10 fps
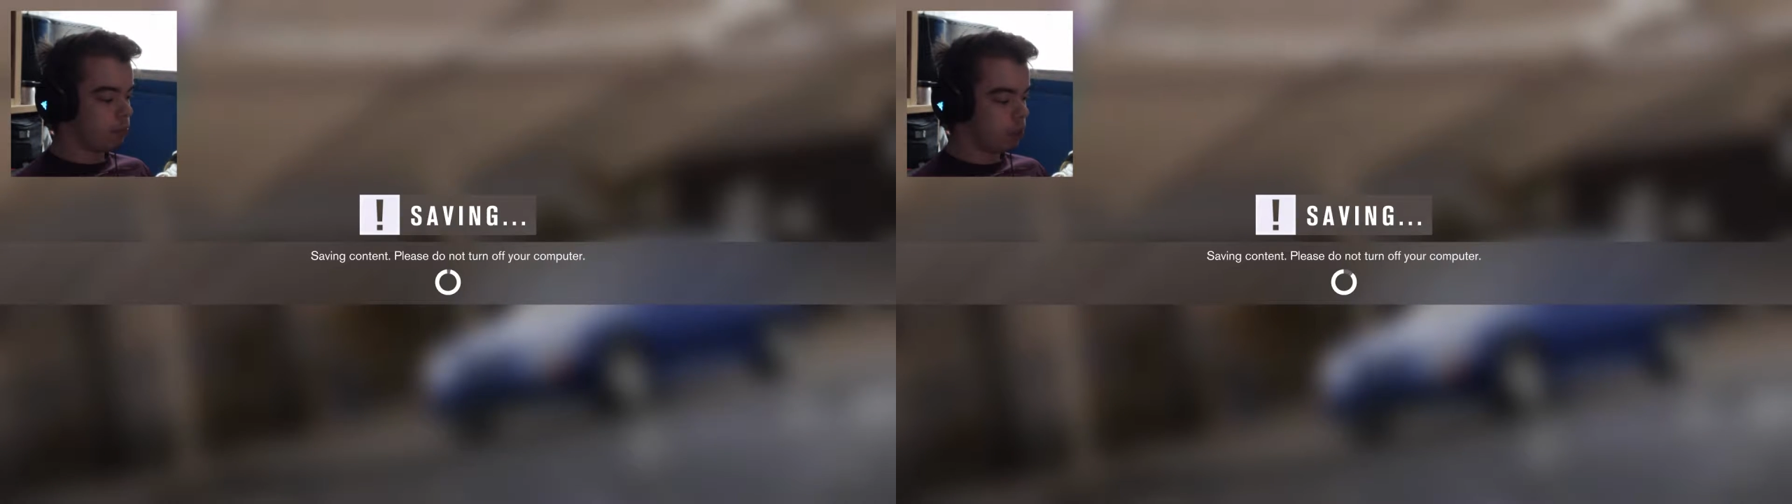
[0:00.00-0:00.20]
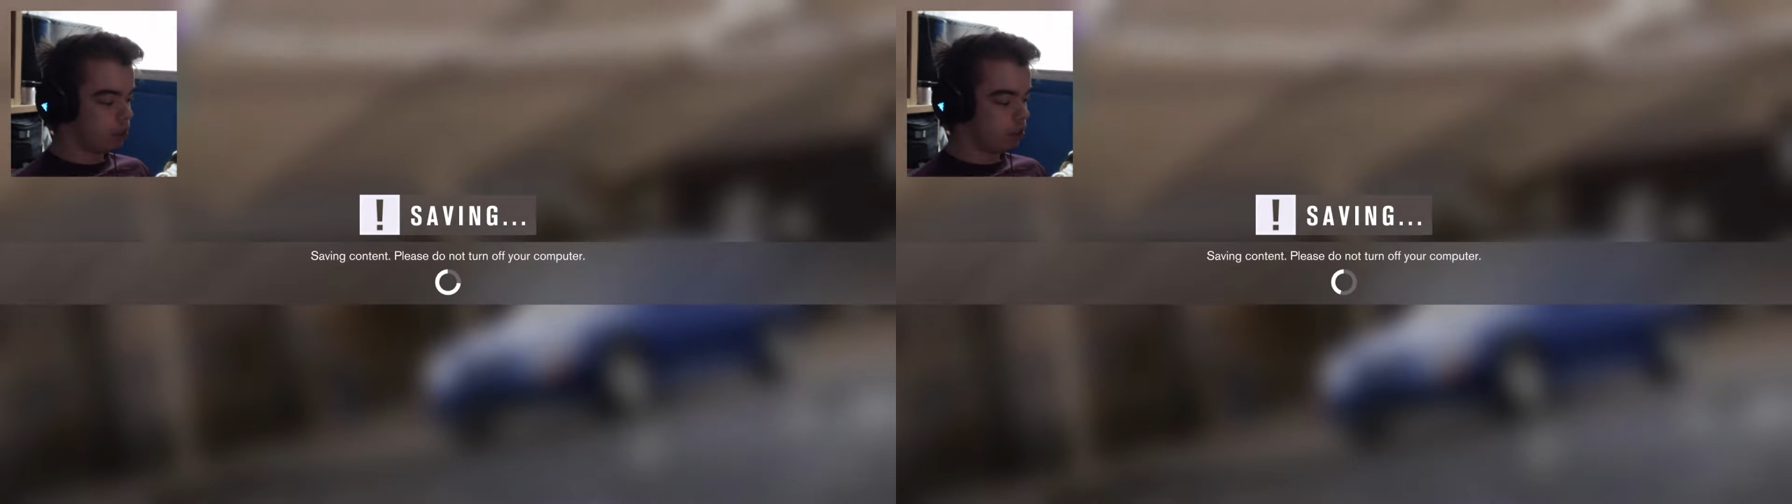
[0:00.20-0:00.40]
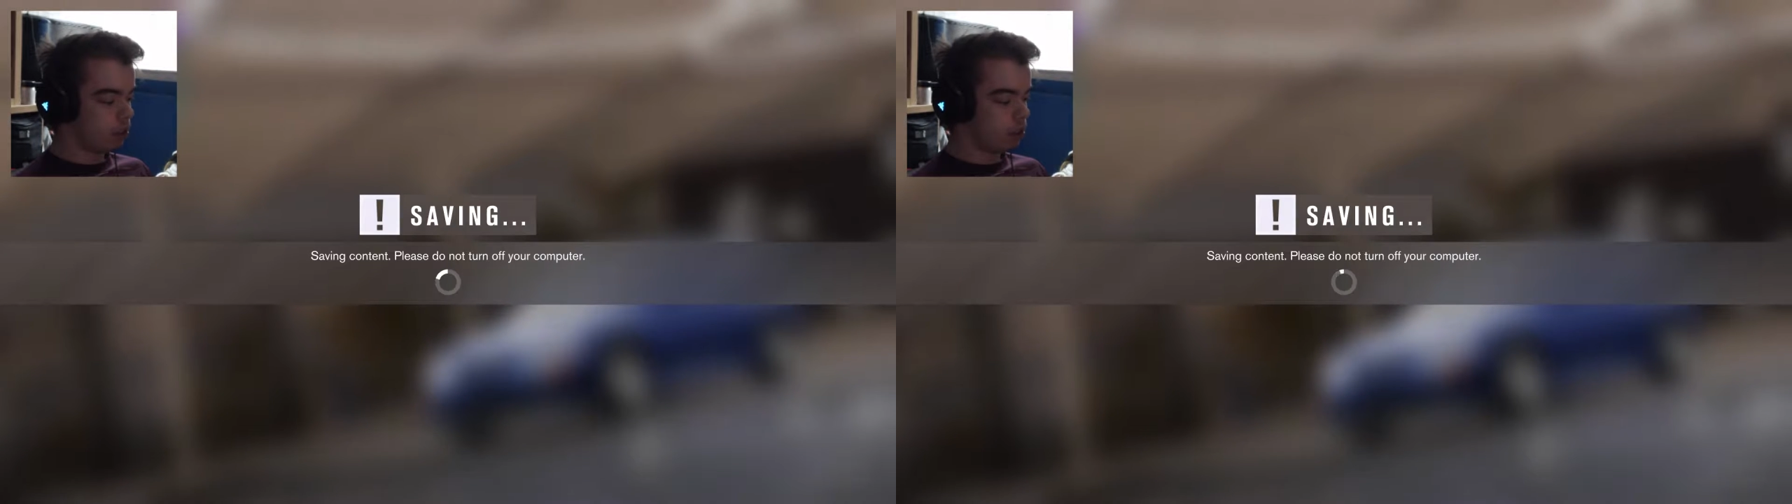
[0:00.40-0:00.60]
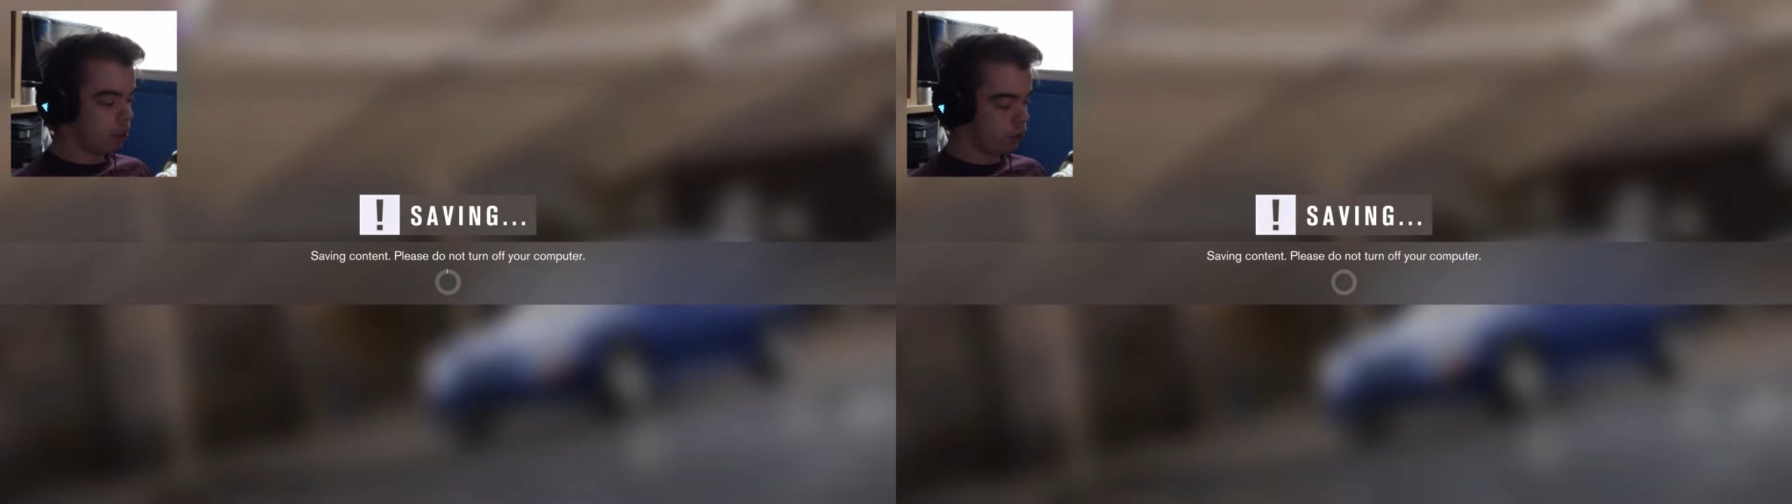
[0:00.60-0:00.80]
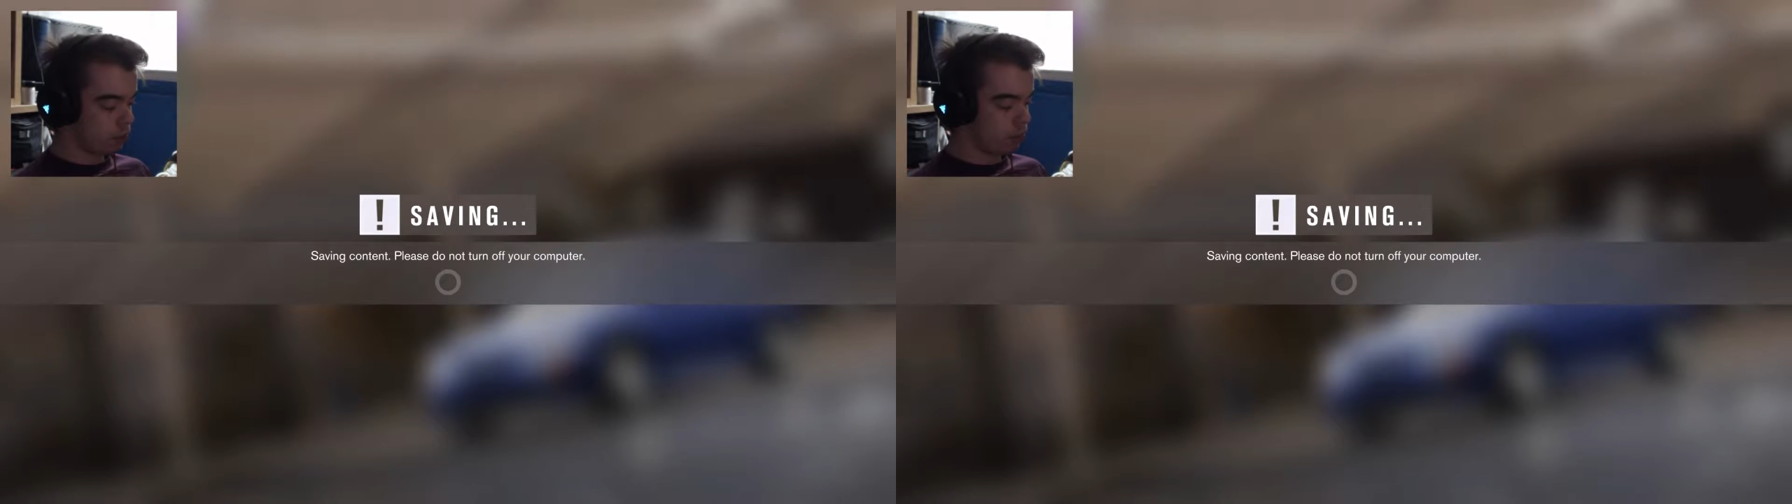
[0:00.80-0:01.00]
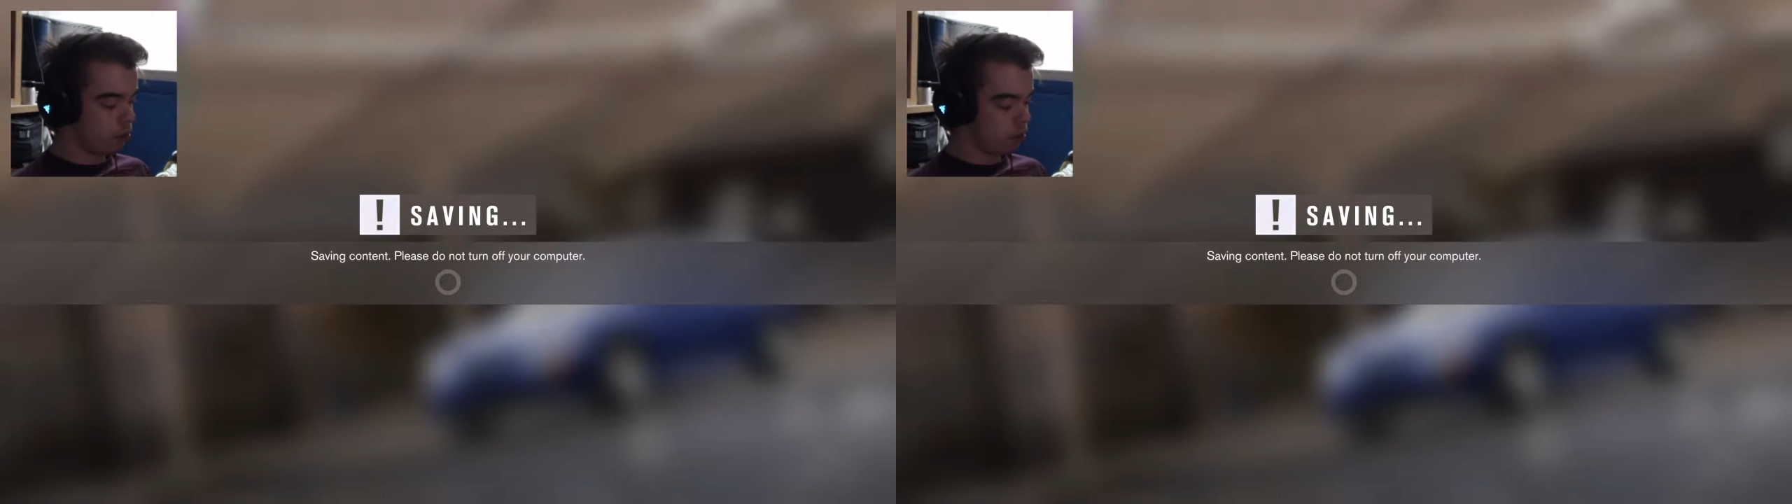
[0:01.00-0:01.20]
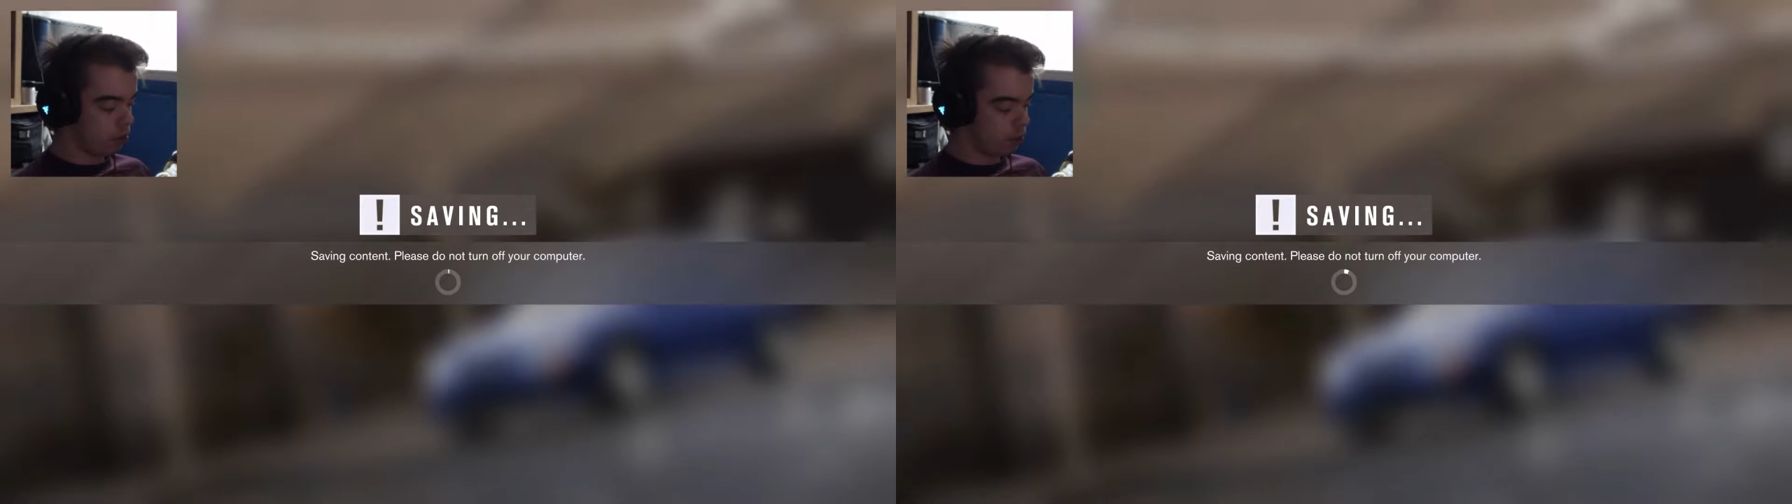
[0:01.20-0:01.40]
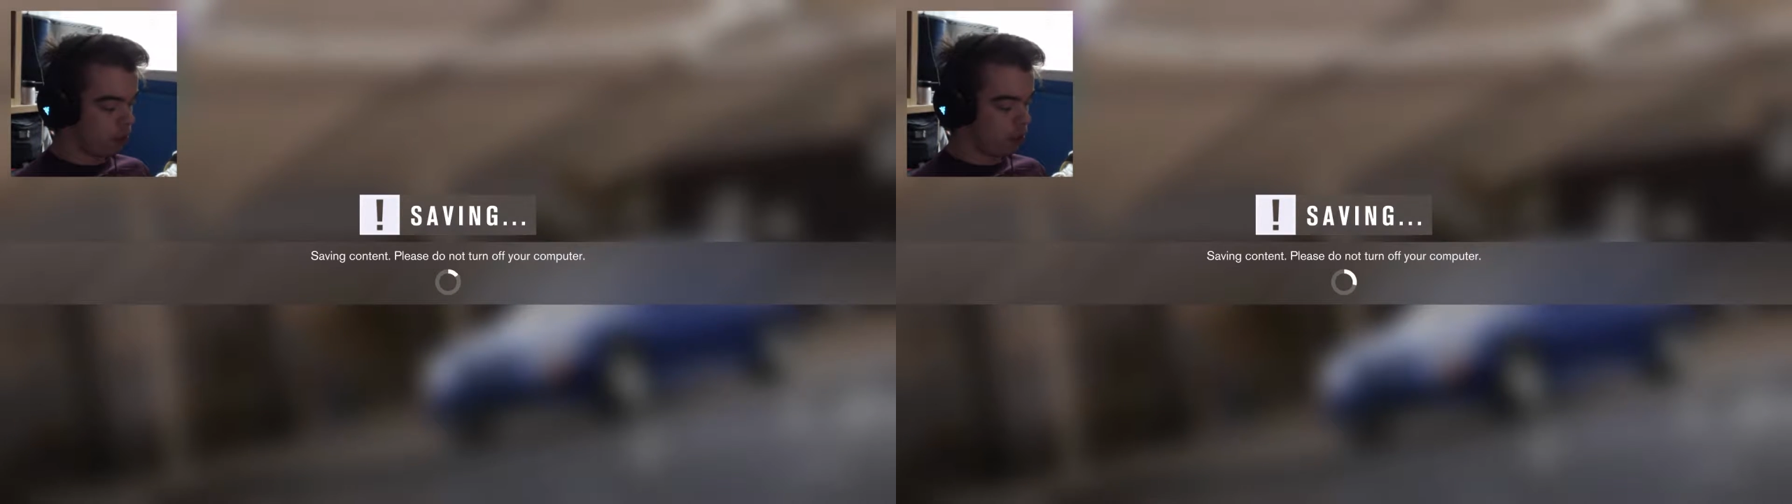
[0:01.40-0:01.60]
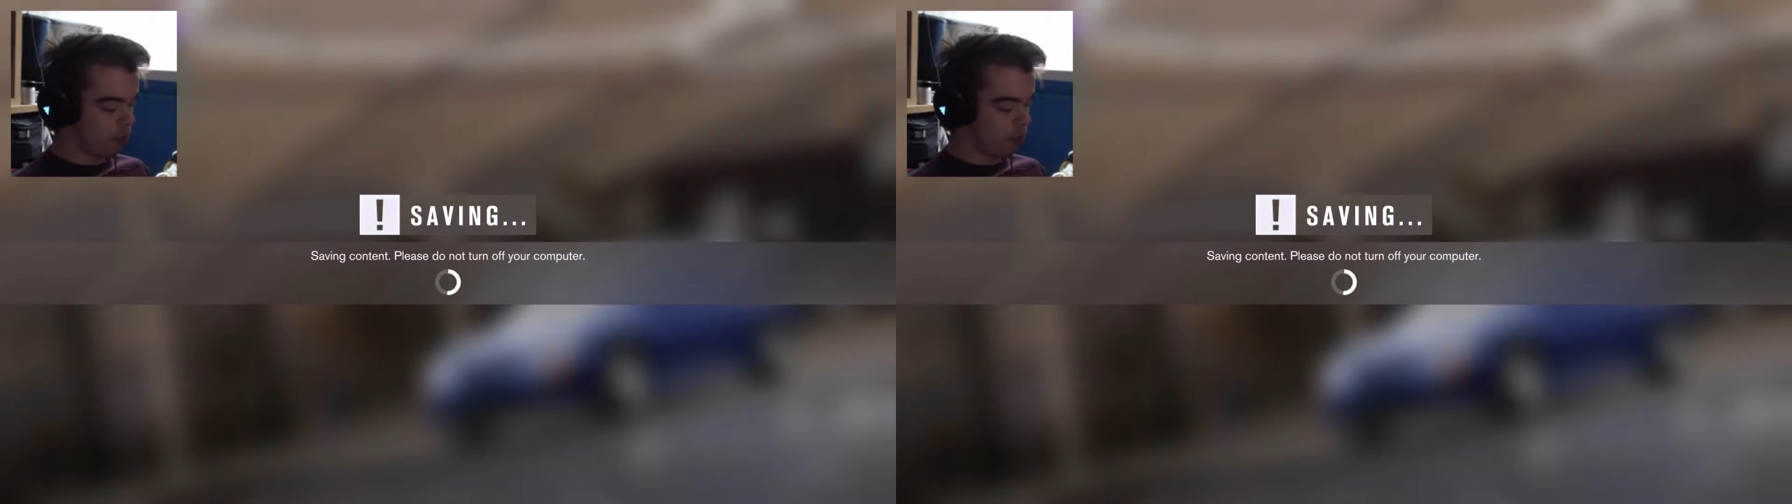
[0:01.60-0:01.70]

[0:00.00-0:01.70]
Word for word: please do not turn off your computer, has been